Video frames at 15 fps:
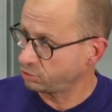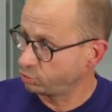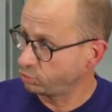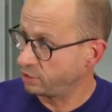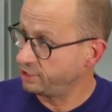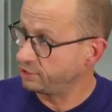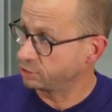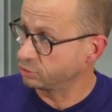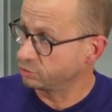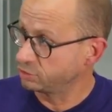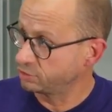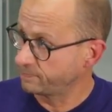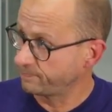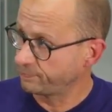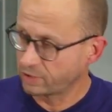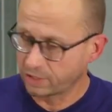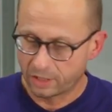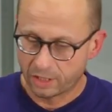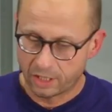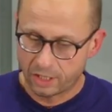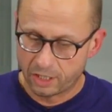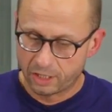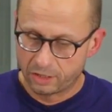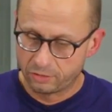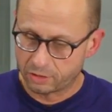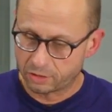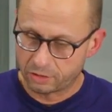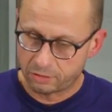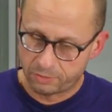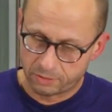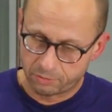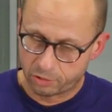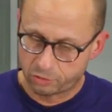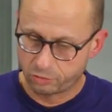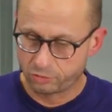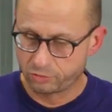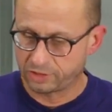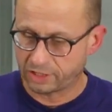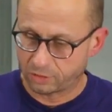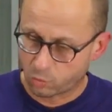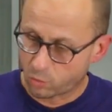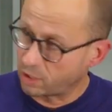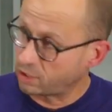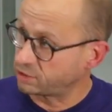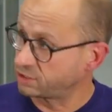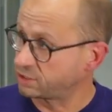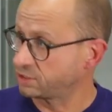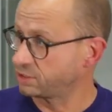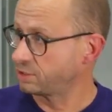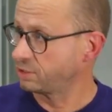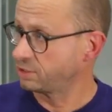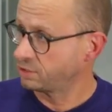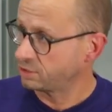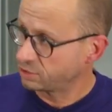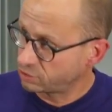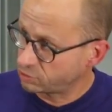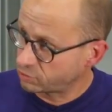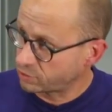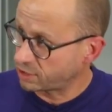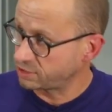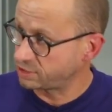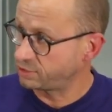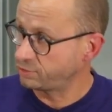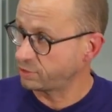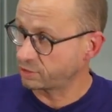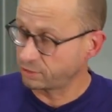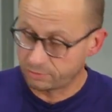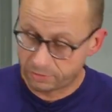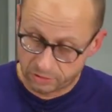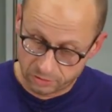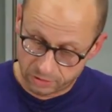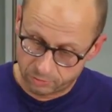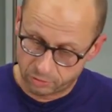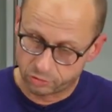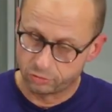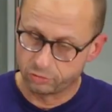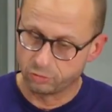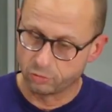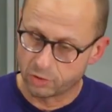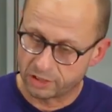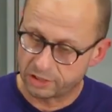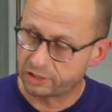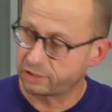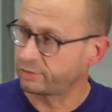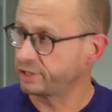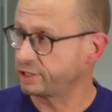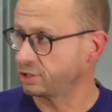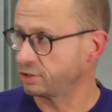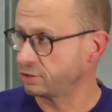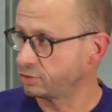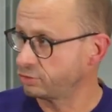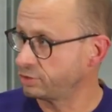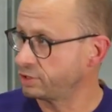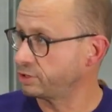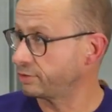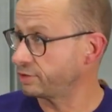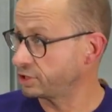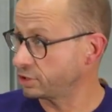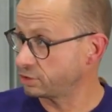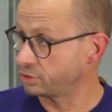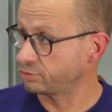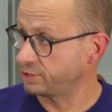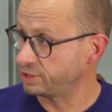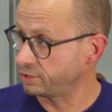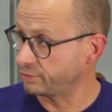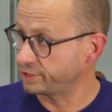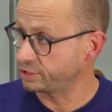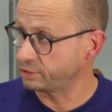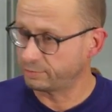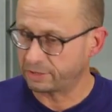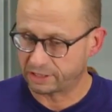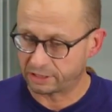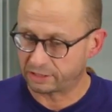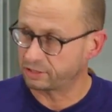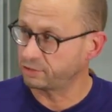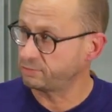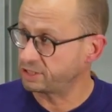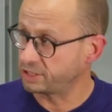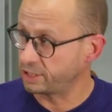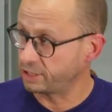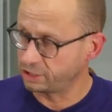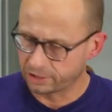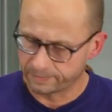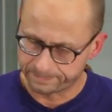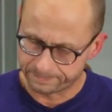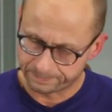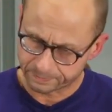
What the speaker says: do clean code, you're going to be able to do that once, twice. You are going to be able to do 1 iteration, 2 iterations, 3 iterations. But at some stage,